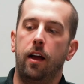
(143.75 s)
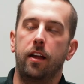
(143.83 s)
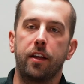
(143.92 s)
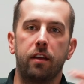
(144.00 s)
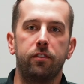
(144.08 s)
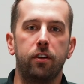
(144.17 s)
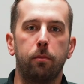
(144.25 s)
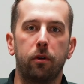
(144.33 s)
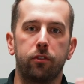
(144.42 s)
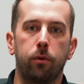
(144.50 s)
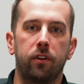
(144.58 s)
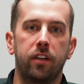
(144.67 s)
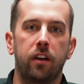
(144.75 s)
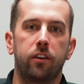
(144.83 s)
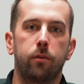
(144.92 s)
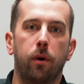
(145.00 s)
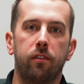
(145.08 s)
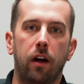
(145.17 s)
uh, and gives you about 10 to
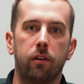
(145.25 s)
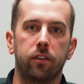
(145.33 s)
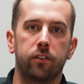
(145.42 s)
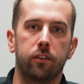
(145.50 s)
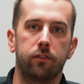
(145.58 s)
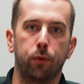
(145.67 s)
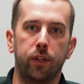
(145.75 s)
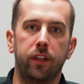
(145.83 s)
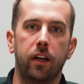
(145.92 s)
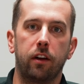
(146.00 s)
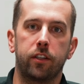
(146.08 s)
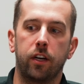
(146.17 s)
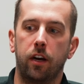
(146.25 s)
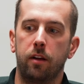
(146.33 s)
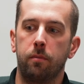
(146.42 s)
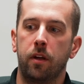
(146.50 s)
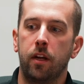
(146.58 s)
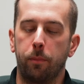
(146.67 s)
12 hours of breathing air
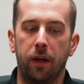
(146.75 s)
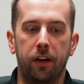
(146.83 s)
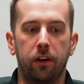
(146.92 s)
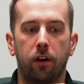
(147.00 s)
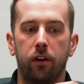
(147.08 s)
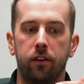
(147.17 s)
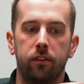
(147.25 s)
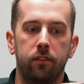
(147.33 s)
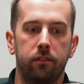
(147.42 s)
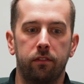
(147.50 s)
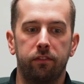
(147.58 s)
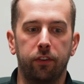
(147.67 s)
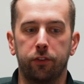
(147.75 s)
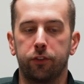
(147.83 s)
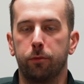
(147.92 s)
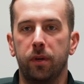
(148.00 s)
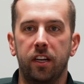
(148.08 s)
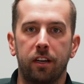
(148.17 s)
time, depending on filter
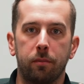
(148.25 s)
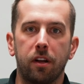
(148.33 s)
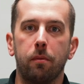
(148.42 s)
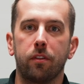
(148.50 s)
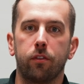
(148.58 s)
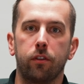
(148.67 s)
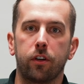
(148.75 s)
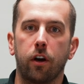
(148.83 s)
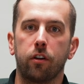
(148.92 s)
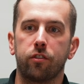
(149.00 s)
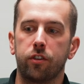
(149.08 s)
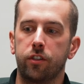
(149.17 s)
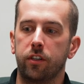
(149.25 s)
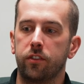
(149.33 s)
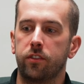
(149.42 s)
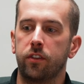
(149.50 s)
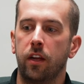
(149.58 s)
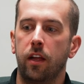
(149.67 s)
medium coming through the
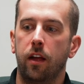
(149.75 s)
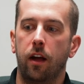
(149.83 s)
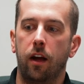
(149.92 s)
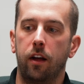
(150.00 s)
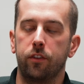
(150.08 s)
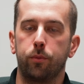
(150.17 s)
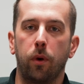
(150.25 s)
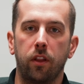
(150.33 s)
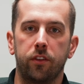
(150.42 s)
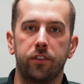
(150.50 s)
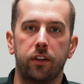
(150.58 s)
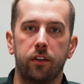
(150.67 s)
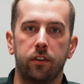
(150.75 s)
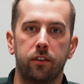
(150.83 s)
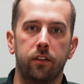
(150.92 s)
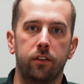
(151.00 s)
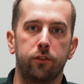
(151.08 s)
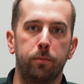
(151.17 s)
cartridges, uh, as well as the,
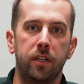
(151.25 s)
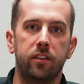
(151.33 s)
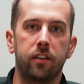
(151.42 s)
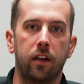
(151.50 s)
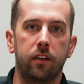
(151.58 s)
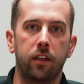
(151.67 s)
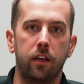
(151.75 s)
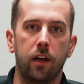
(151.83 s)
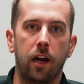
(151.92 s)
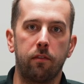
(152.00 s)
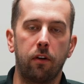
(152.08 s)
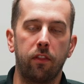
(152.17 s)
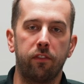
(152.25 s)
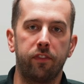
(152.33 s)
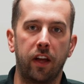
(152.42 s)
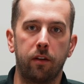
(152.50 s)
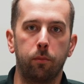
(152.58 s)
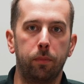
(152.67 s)
the speed setting that you have on the
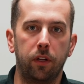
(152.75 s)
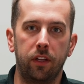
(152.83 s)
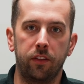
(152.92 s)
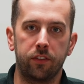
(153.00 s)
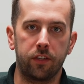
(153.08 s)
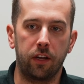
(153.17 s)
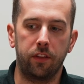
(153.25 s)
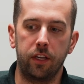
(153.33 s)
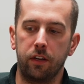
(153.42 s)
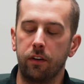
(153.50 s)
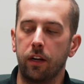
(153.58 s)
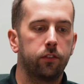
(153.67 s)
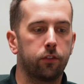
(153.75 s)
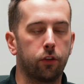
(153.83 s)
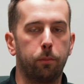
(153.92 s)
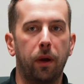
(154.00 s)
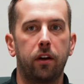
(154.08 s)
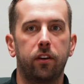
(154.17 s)
fan inside the unit. So the
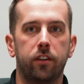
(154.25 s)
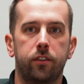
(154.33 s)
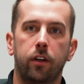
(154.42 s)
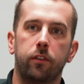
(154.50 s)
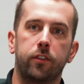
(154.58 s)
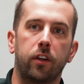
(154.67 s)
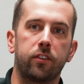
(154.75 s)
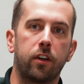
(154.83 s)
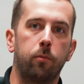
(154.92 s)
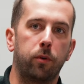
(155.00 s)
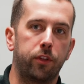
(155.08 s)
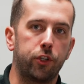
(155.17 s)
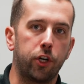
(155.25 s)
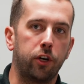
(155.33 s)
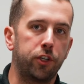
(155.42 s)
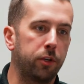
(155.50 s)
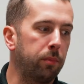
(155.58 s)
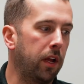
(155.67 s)
battery itself does come with a charging